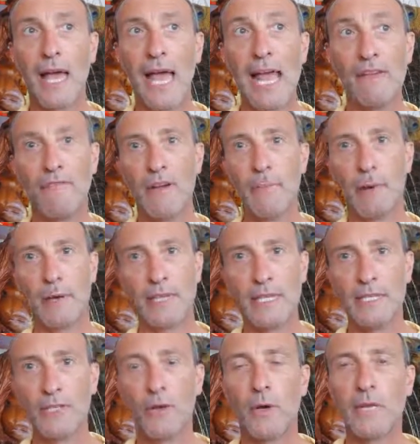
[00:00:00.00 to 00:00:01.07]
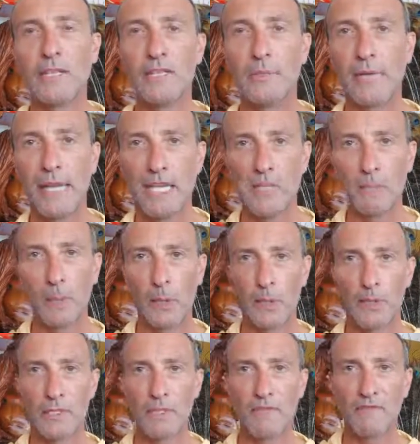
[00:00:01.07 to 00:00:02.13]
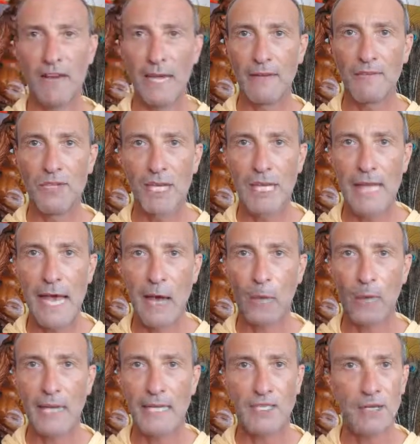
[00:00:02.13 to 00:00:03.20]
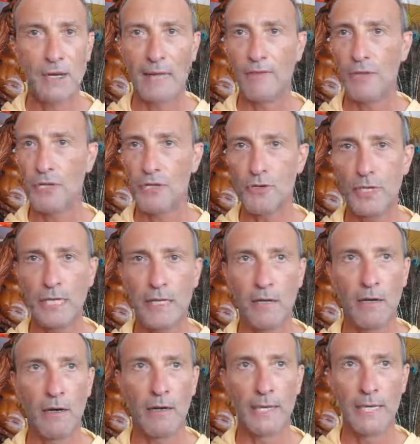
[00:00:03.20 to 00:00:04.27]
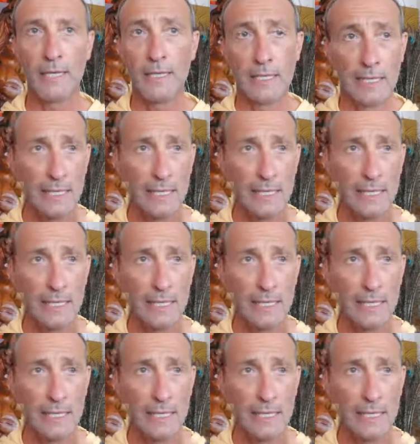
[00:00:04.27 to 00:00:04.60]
everybody is going to be exposed to 5G now. It's on every street corner.